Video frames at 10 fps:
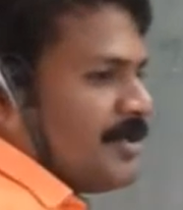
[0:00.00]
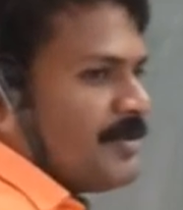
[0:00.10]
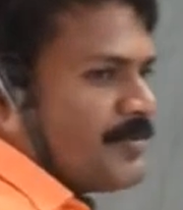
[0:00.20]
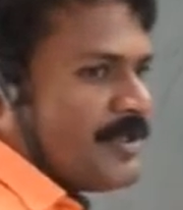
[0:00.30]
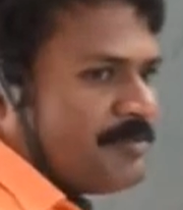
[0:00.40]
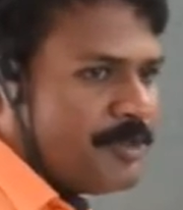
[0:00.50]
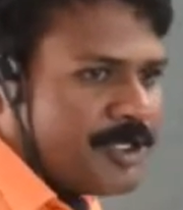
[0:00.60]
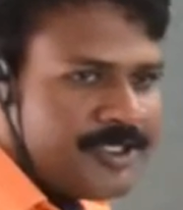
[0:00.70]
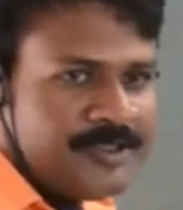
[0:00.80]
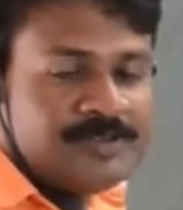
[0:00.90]
of a
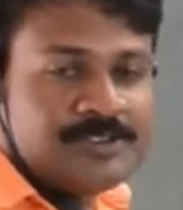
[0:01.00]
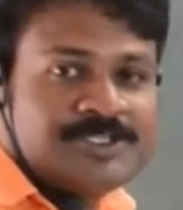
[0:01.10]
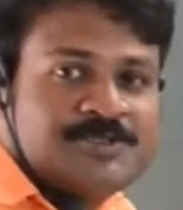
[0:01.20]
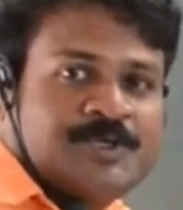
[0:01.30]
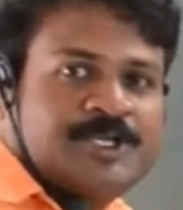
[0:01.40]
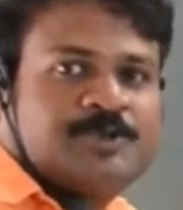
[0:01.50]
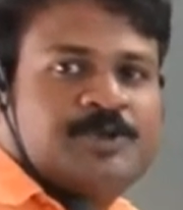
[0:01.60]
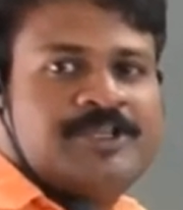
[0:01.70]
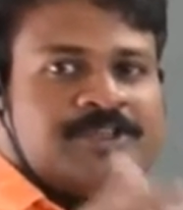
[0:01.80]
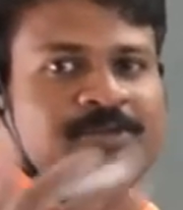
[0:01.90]
body with respect to
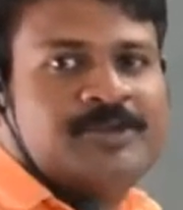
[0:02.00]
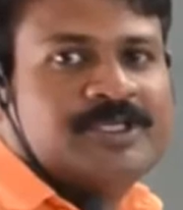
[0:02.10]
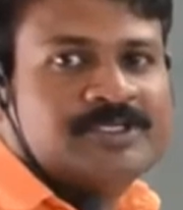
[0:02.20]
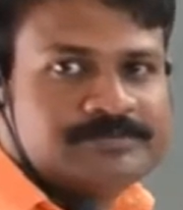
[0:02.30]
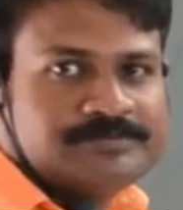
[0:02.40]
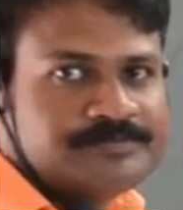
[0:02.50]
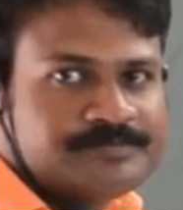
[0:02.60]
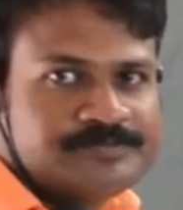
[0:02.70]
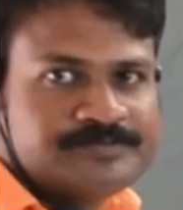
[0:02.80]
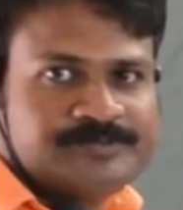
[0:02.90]
another body.
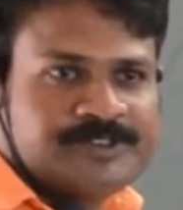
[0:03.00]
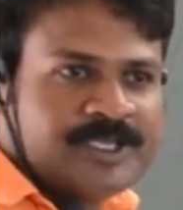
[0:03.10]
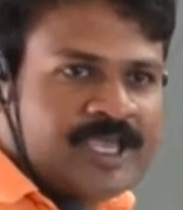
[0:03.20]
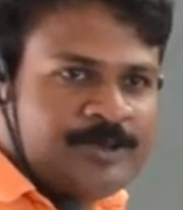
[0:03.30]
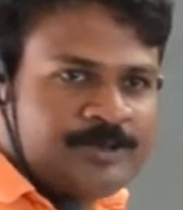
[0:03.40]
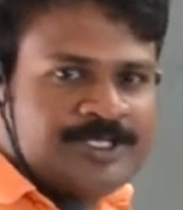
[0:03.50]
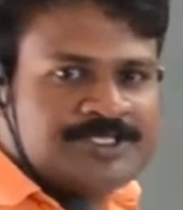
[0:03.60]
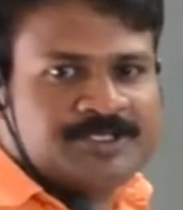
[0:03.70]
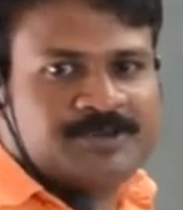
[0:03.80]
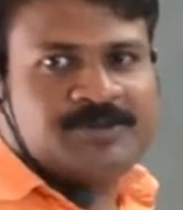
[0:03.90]

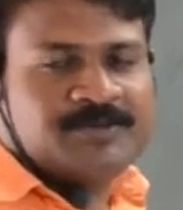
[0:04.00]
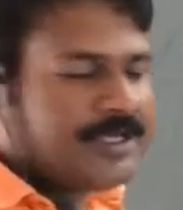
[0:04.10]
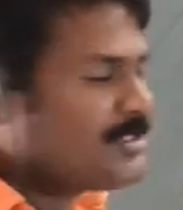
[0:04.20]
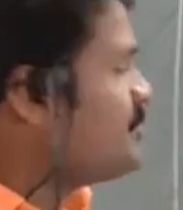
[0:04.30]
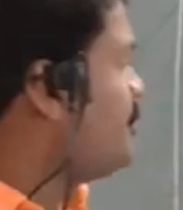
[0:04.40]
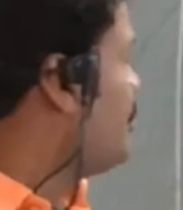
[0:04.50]
calculation of the velocity